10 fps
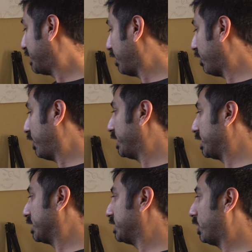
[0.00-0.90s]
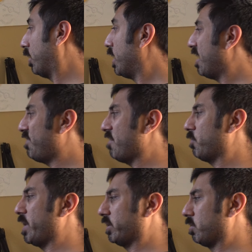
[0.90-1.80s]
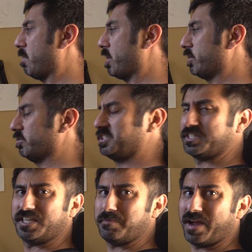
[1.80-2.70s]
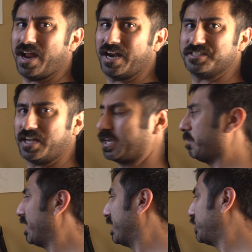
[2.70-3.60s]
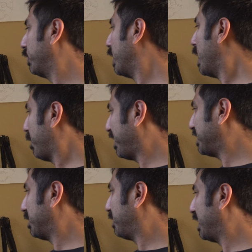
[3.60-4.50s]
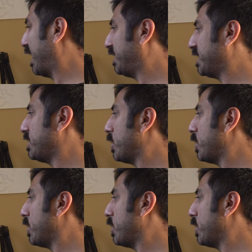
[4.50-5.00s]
the other thing to consider. If you have a regular monitor, 16 by 9, it's not going to be an issue. But that's something I did